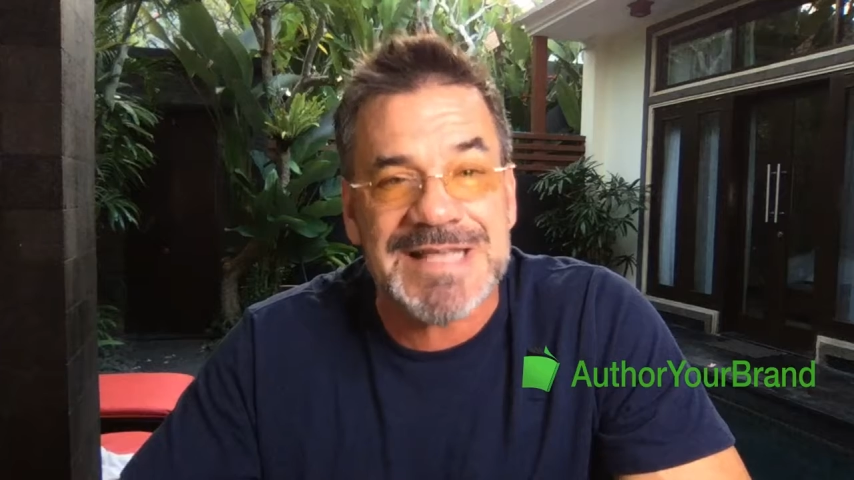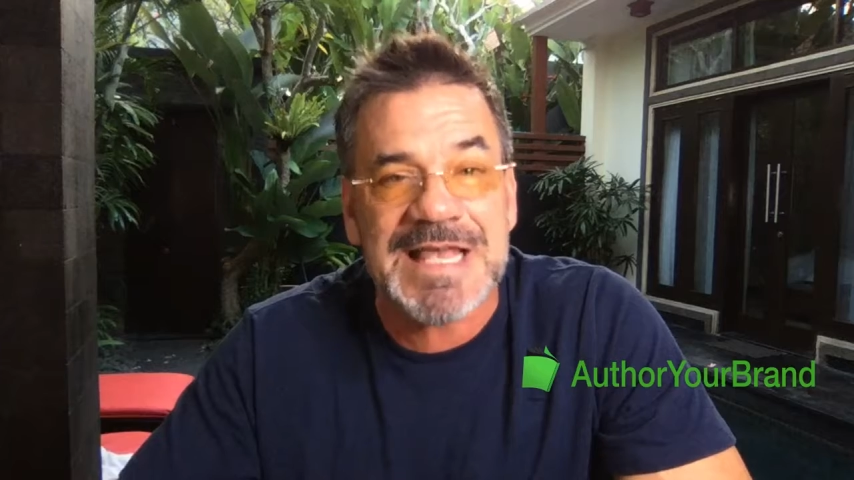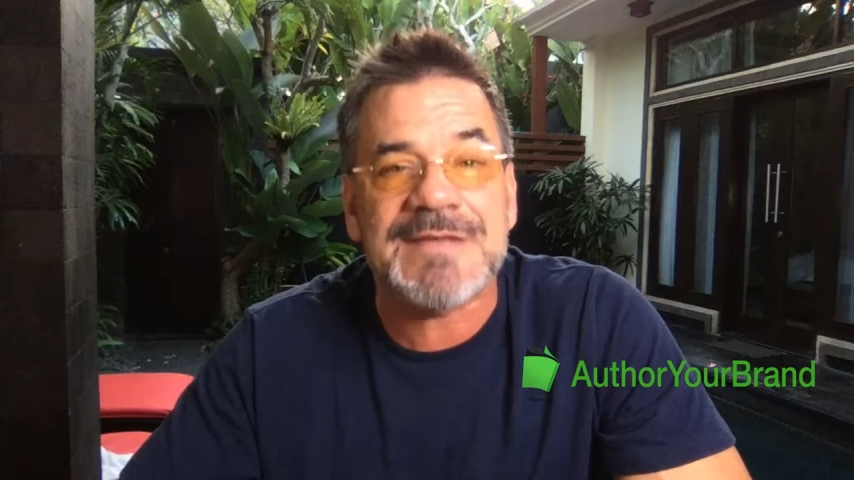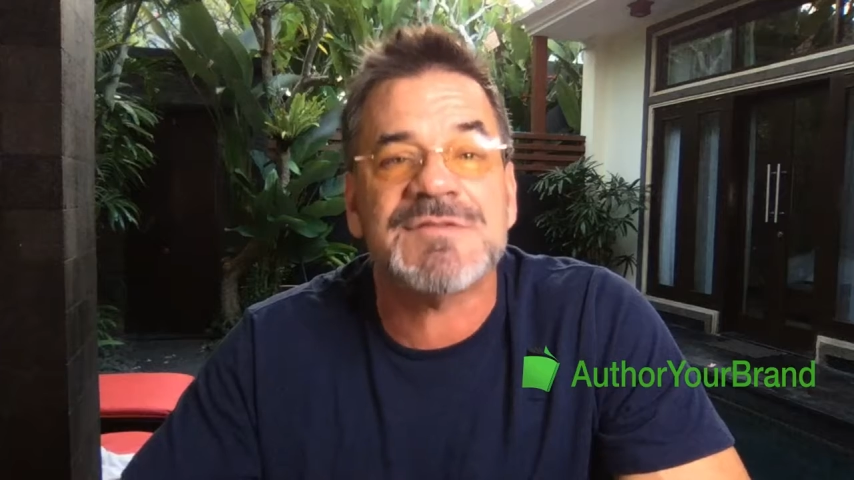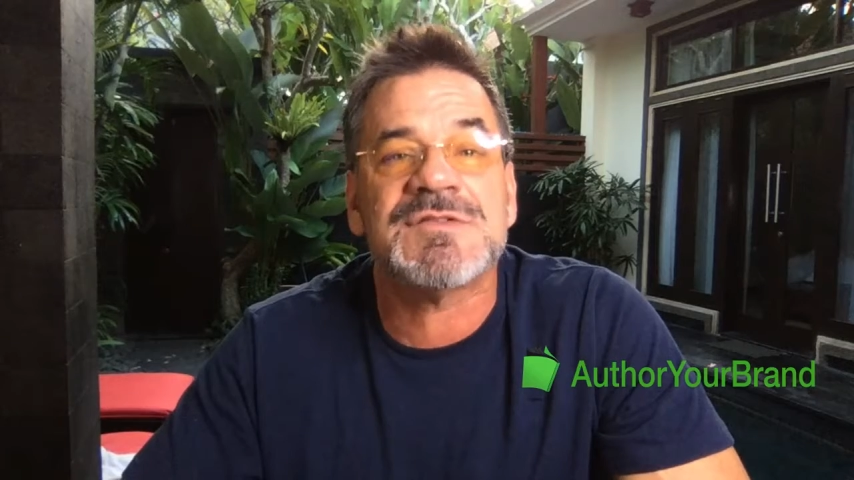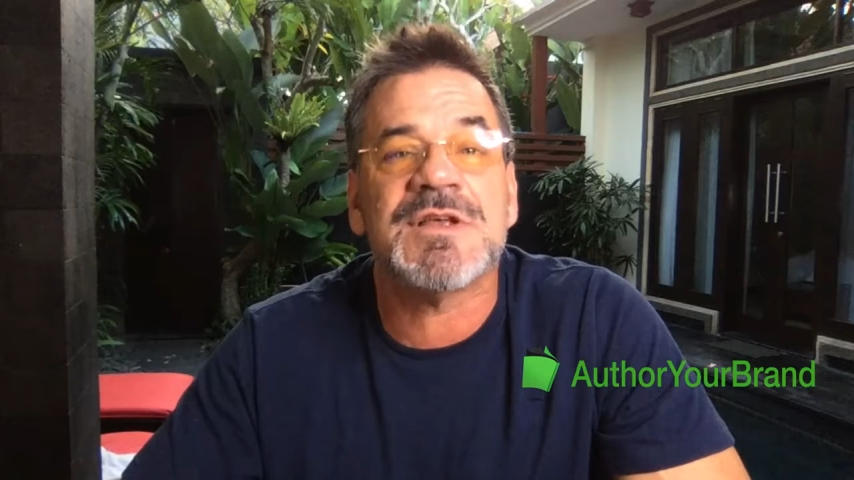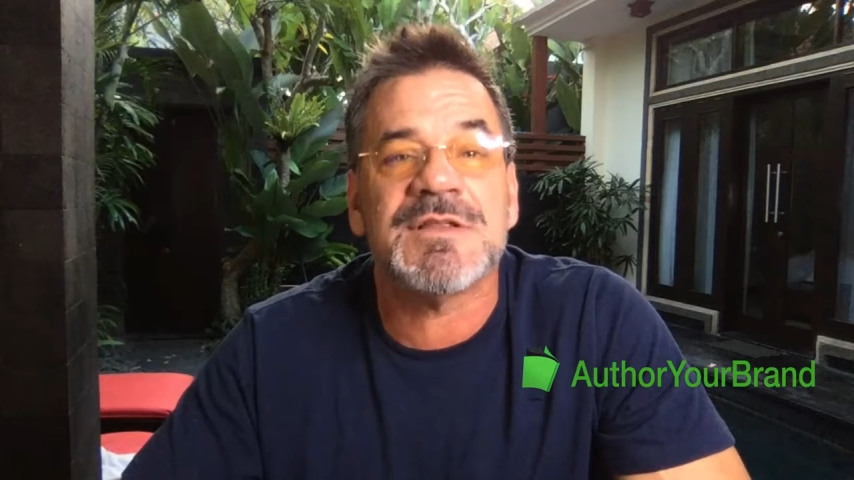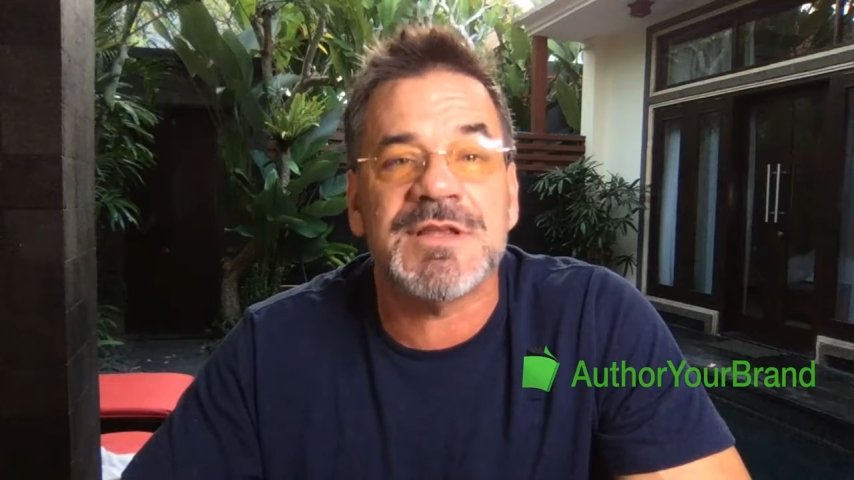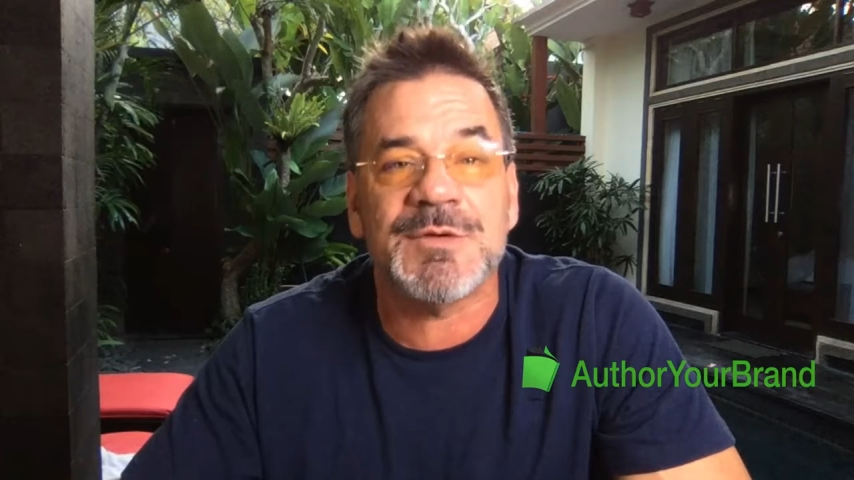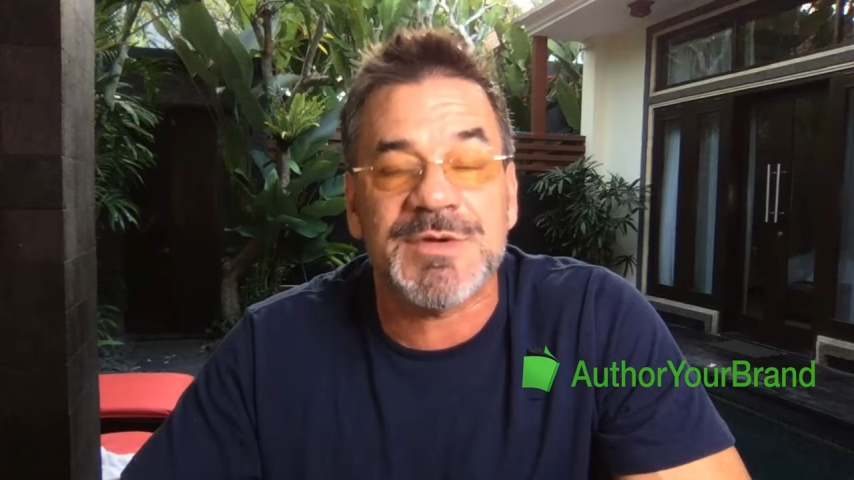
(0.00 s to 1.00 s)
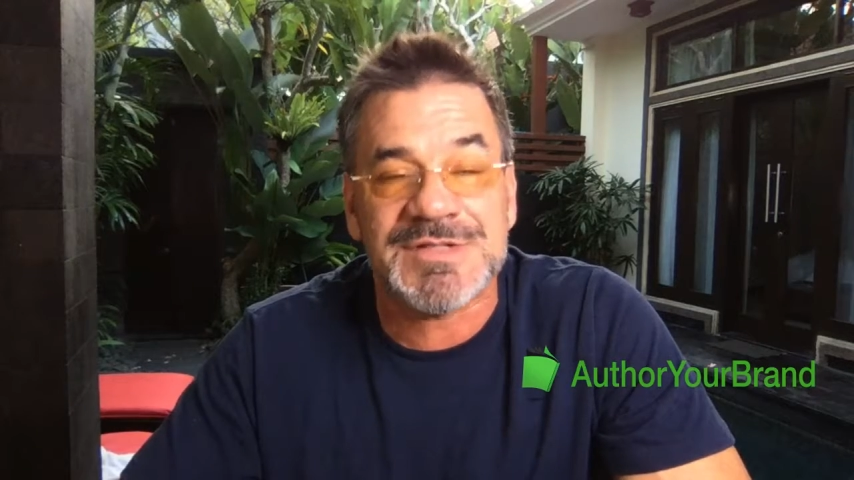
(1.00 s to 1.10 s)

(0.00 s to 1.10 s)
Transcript: saves the